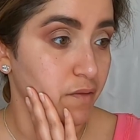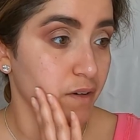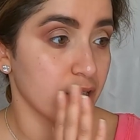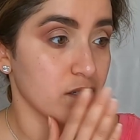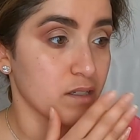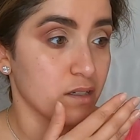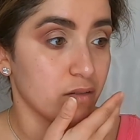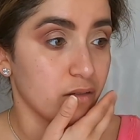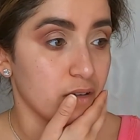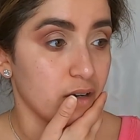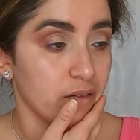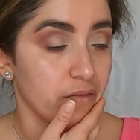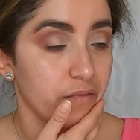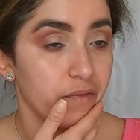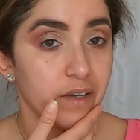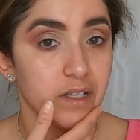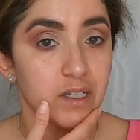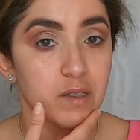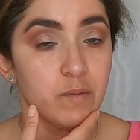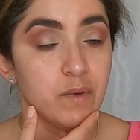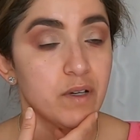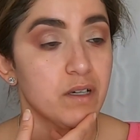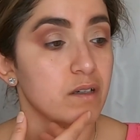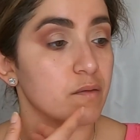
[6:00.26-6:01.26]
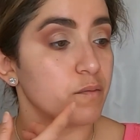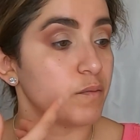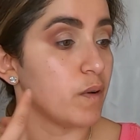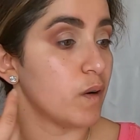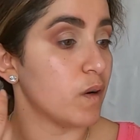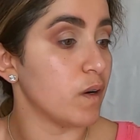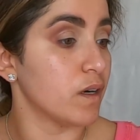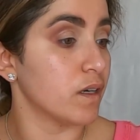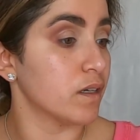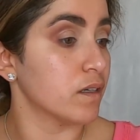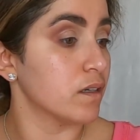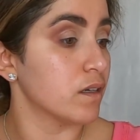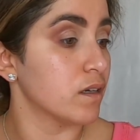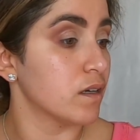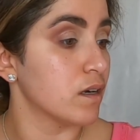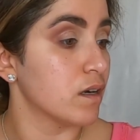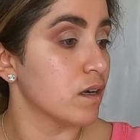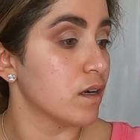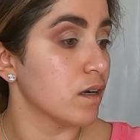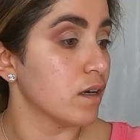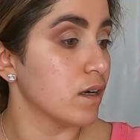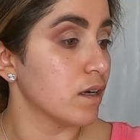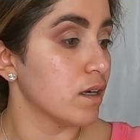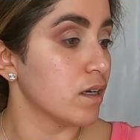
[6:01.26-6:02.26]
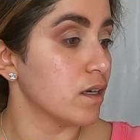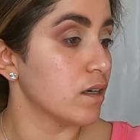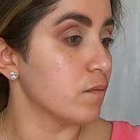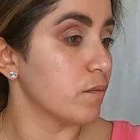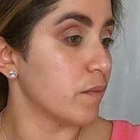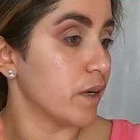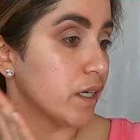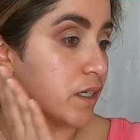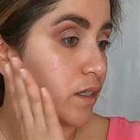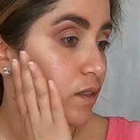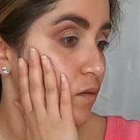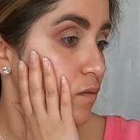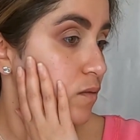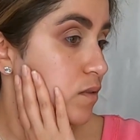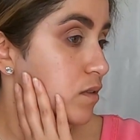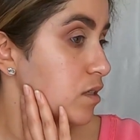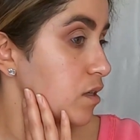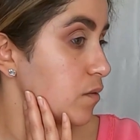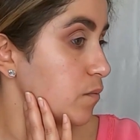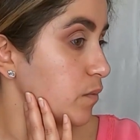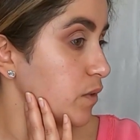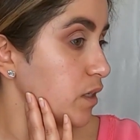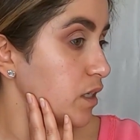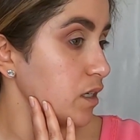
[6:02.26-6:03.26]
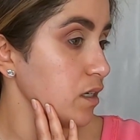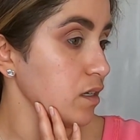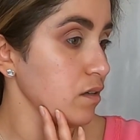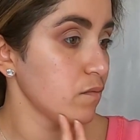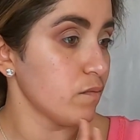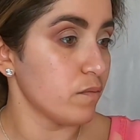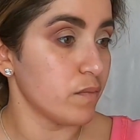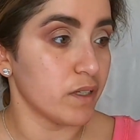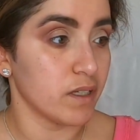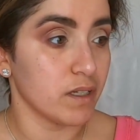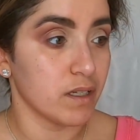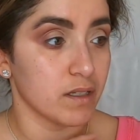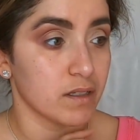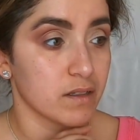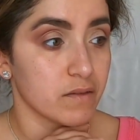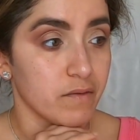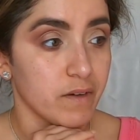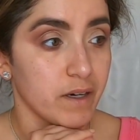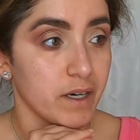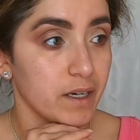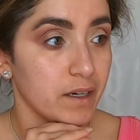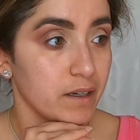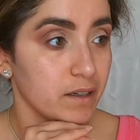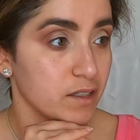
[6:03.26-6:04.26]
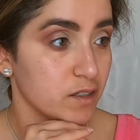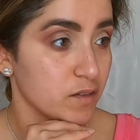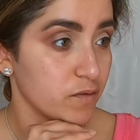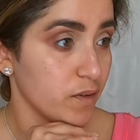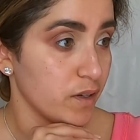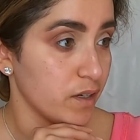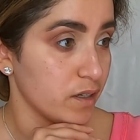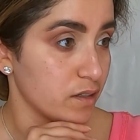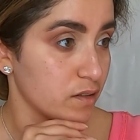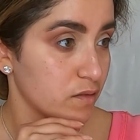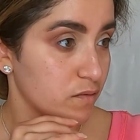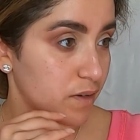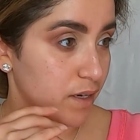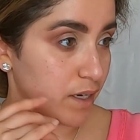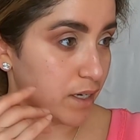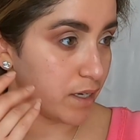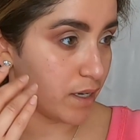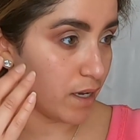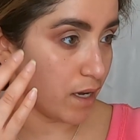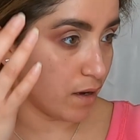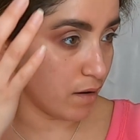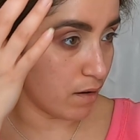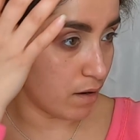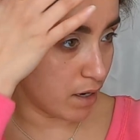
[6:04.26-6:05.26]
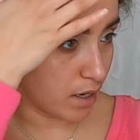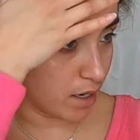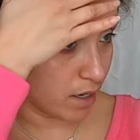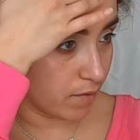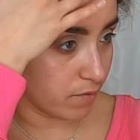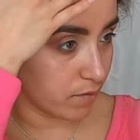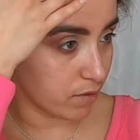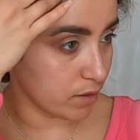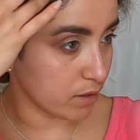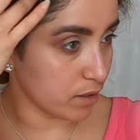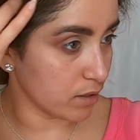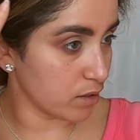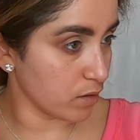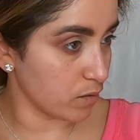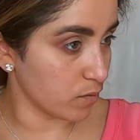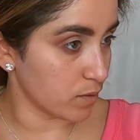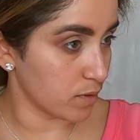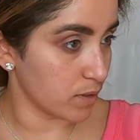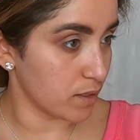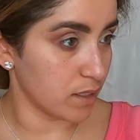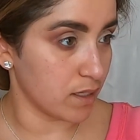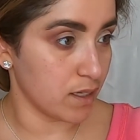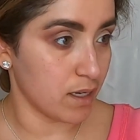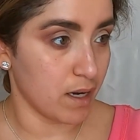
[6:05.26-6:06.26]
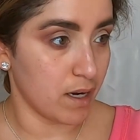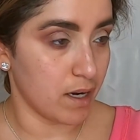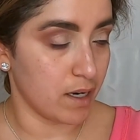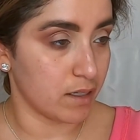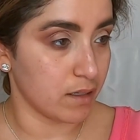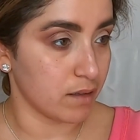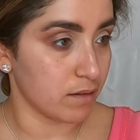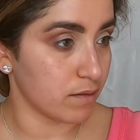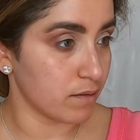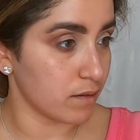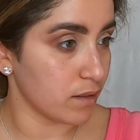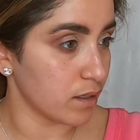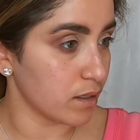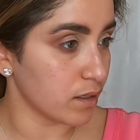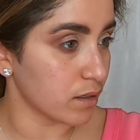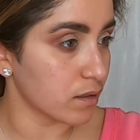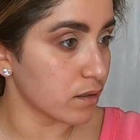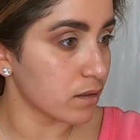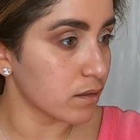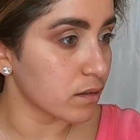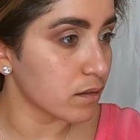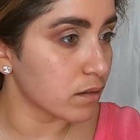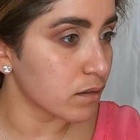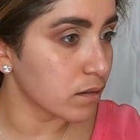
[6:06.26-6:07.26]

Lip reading: the rest of our face makeup on, it might do something, but as far as right now, I really don't see anything.